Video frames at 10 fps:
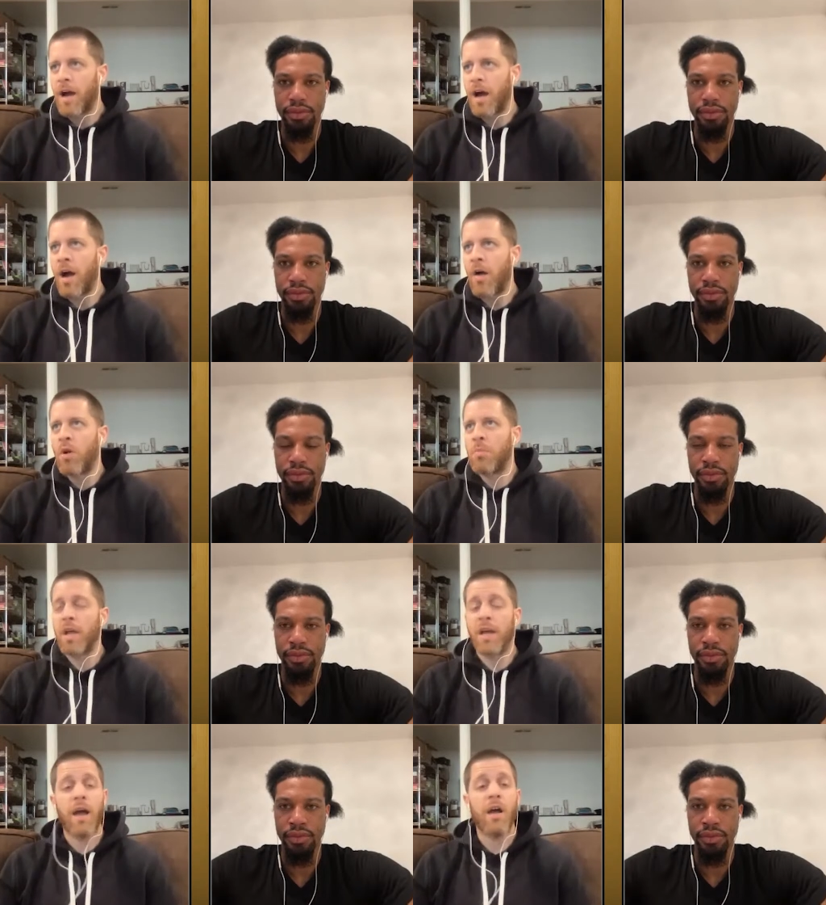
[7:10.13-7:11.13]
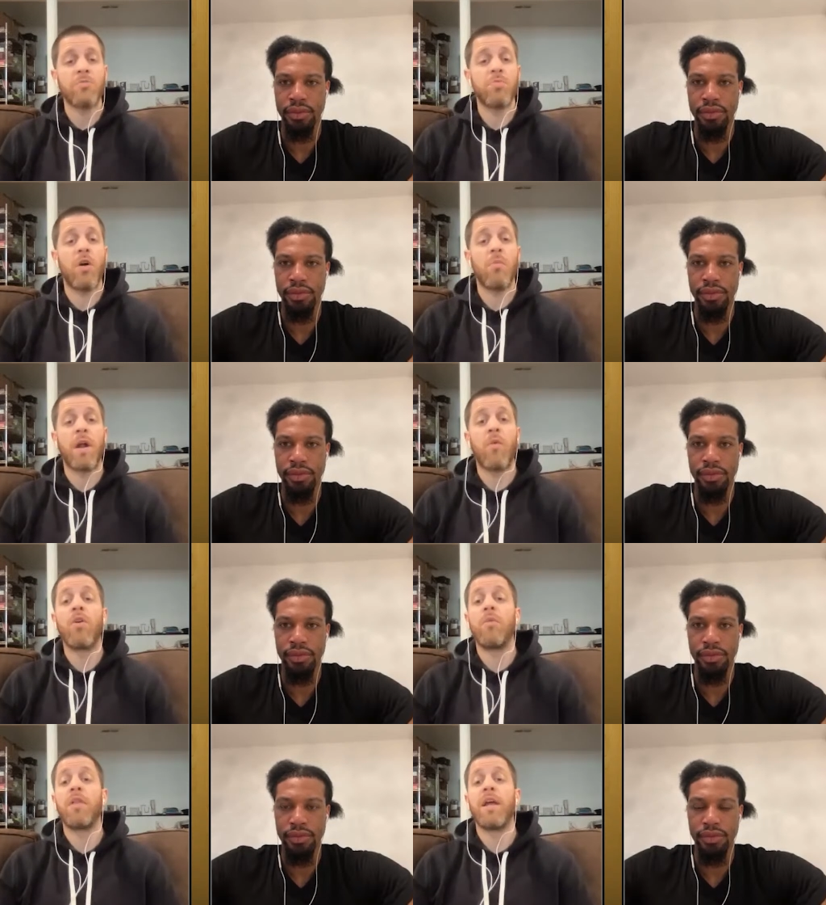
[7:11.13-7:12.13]
Speaker 1: I, I want to play college ball, but I
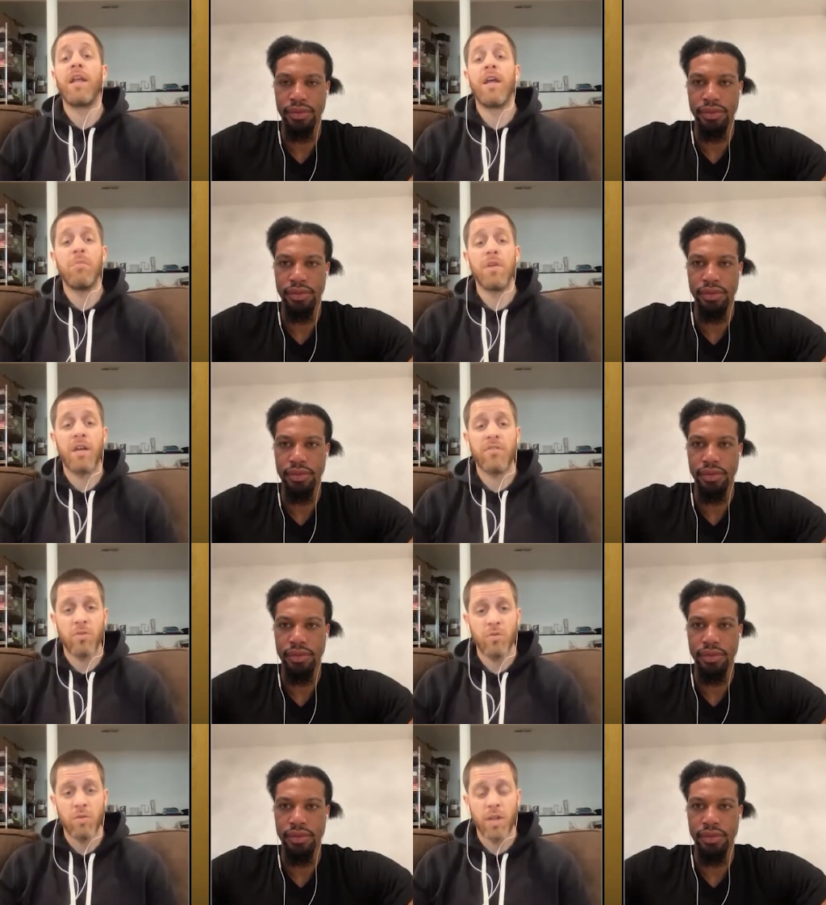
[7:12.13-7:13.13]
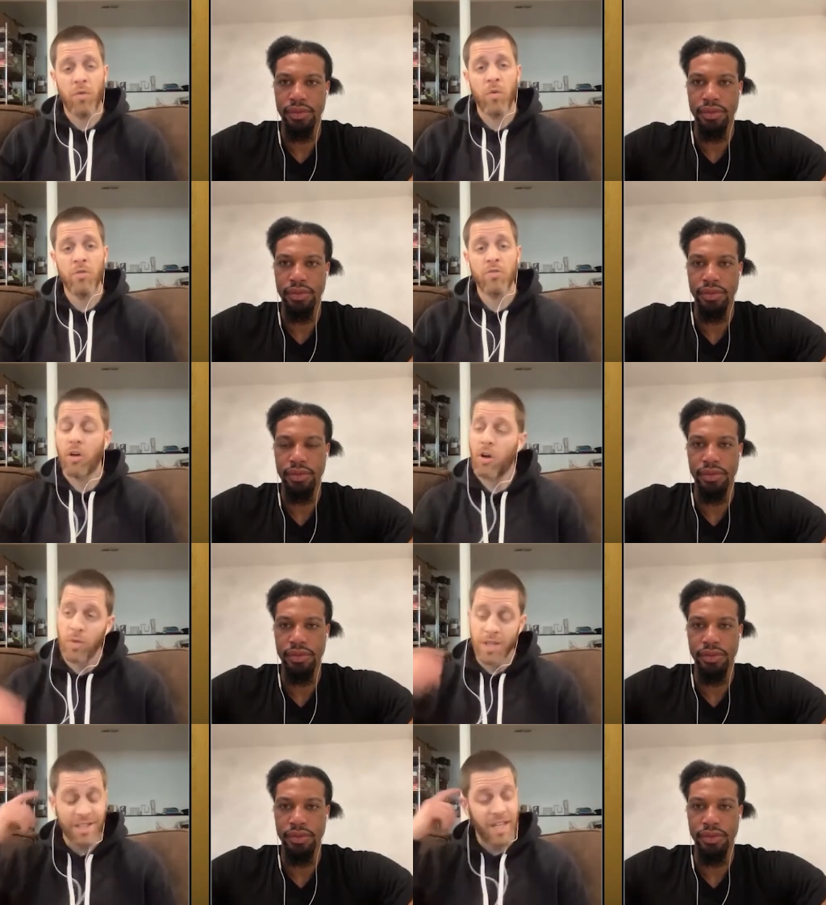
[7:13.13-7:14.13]
want to play in the NBA too. Like when you start
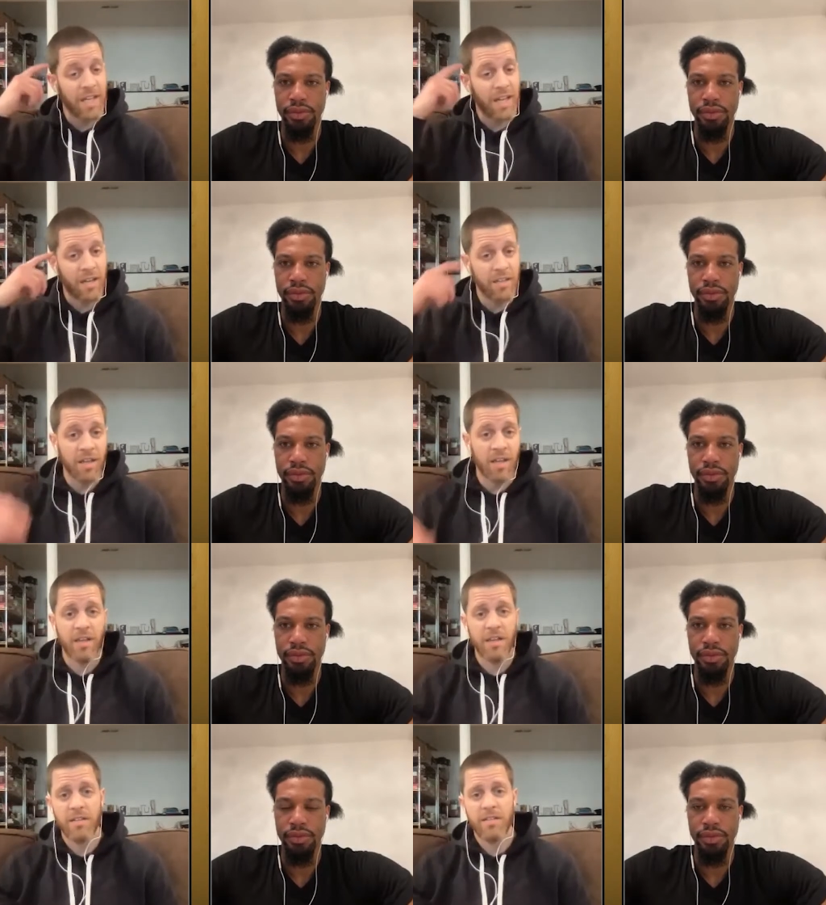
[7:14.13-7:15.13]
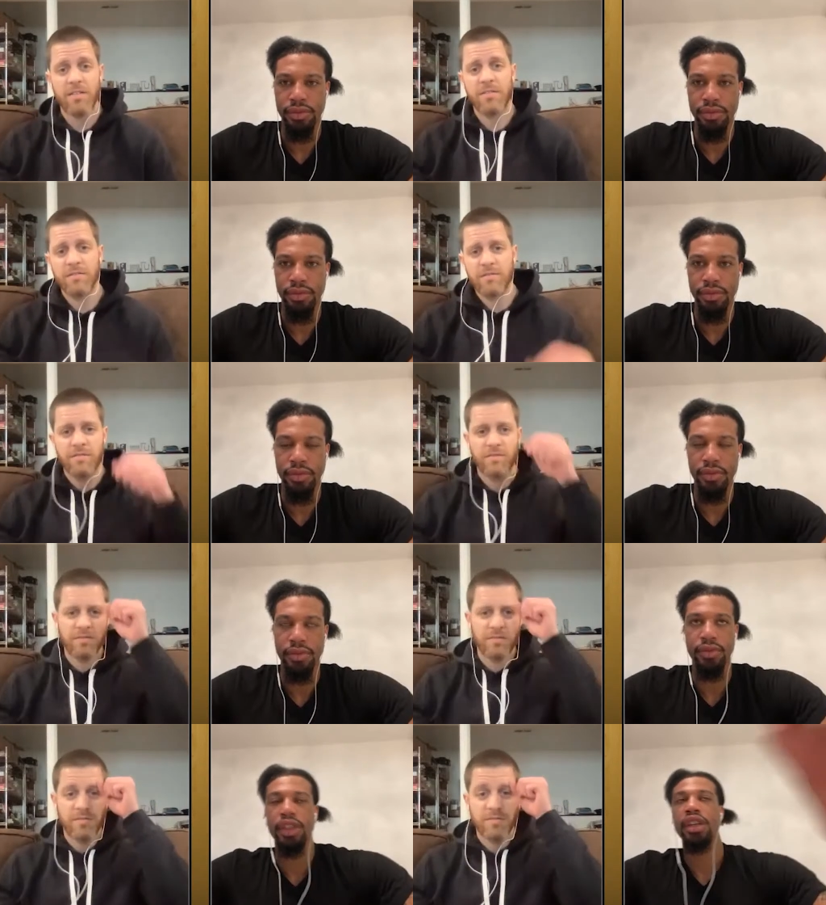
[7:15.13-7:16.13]
really thinking that in your head.
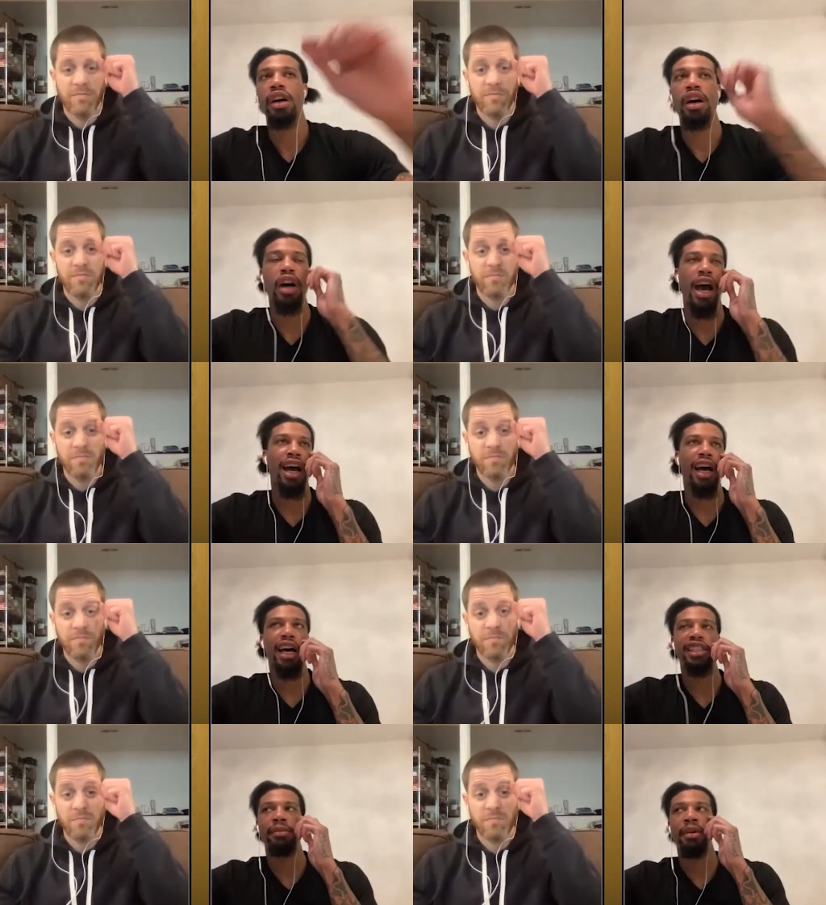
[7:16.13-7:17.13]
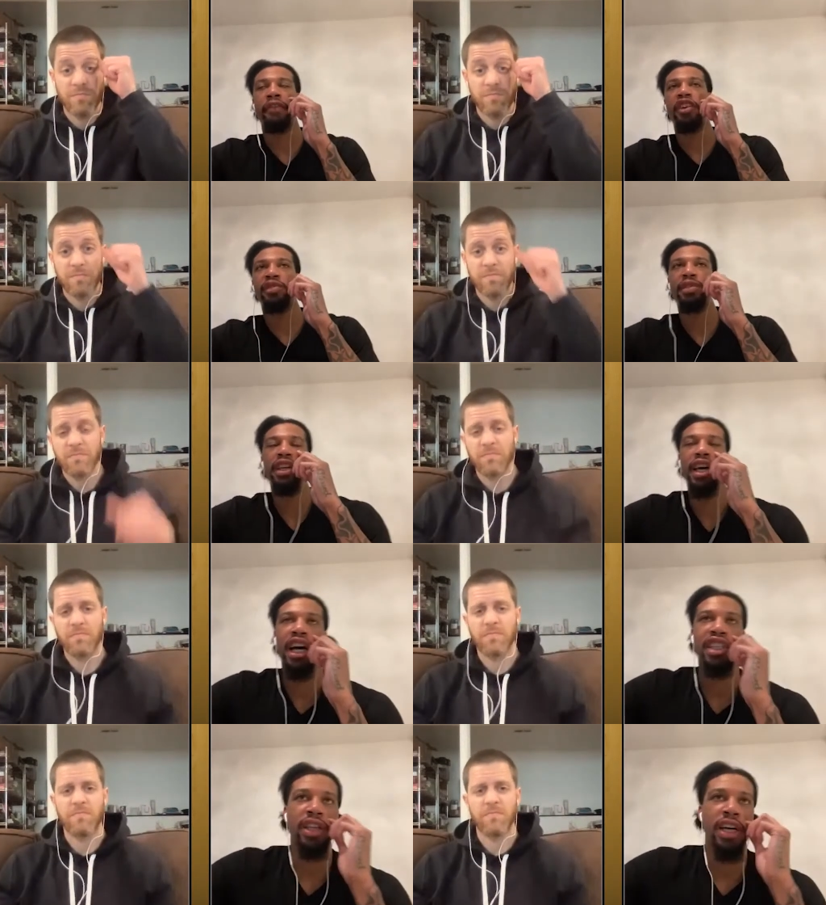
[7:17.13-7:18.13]
Speaker 2: Uh, I, I said my freshman year,
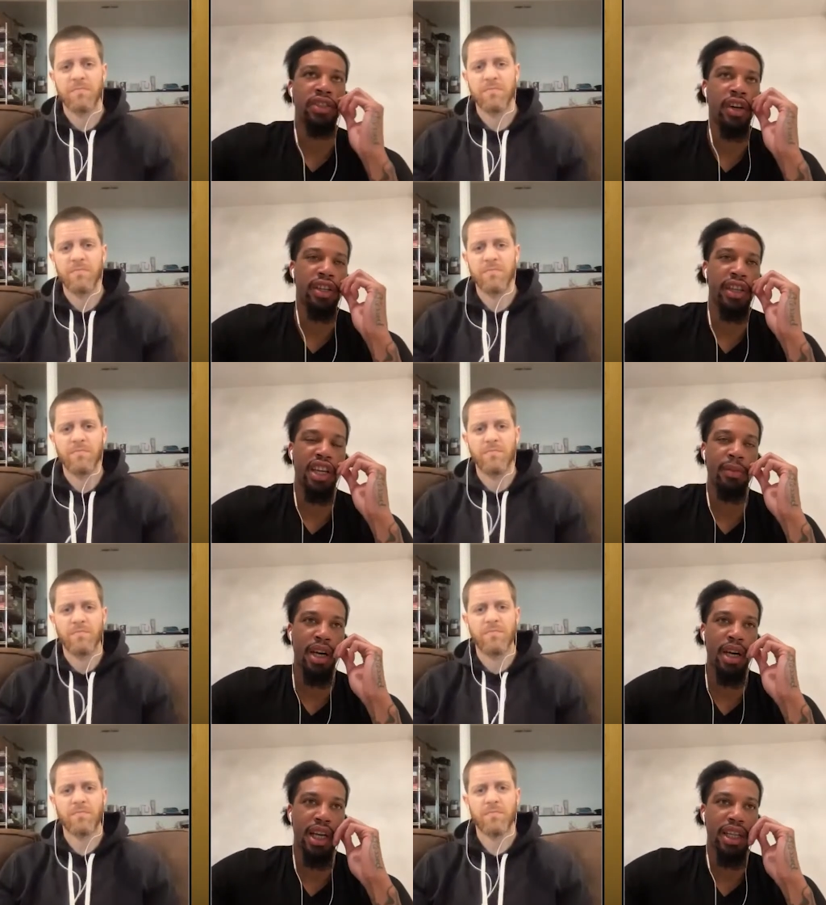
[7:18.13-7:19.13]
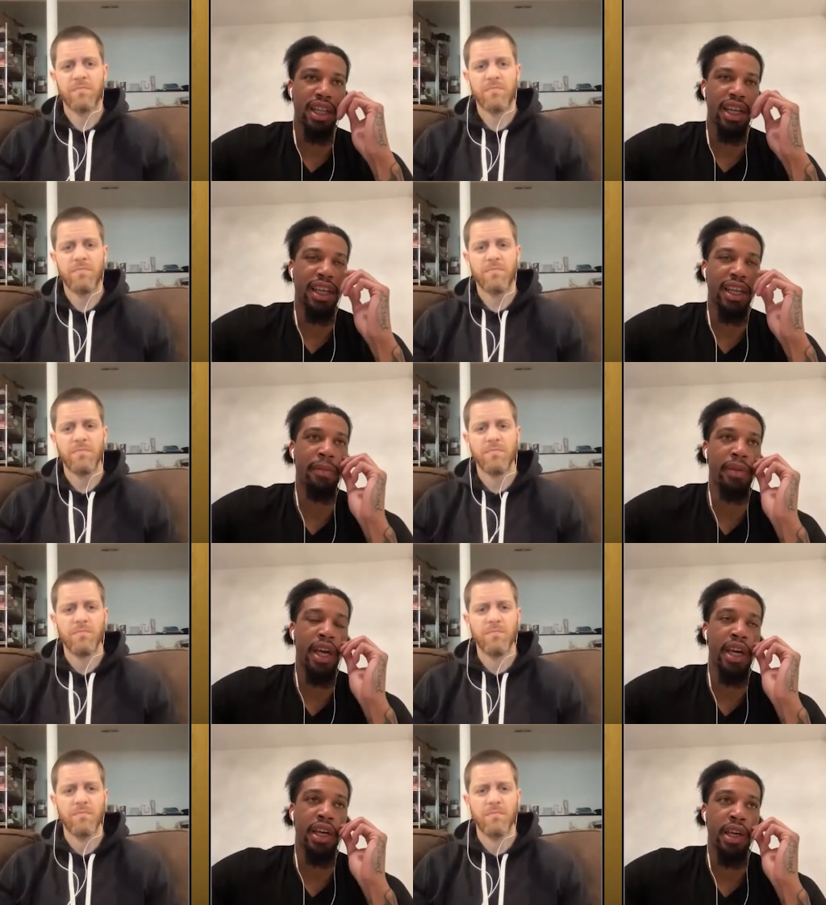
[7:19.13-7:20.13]
I, I started thinking about like like the
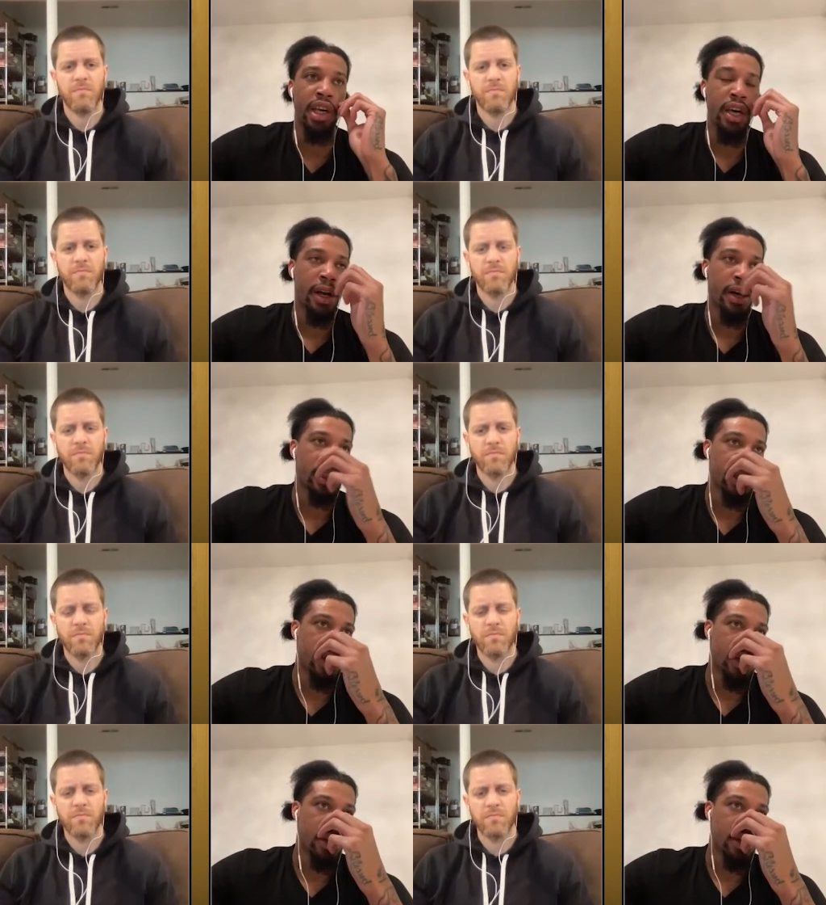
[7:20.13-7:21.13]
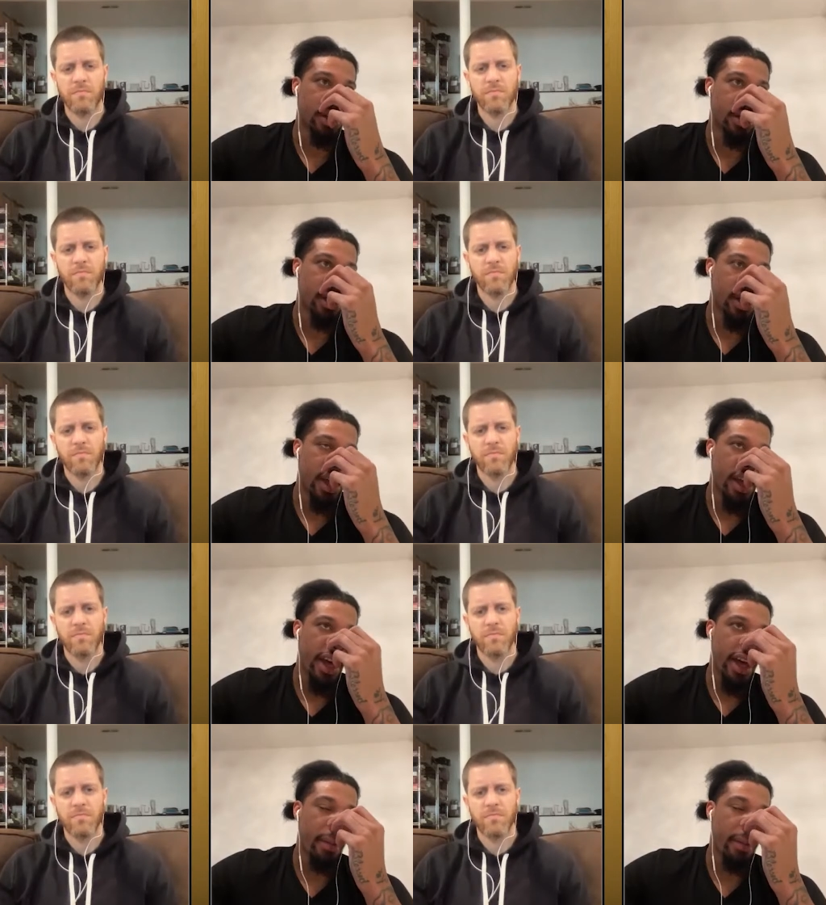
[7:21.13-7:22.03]
NBA, cause uh, at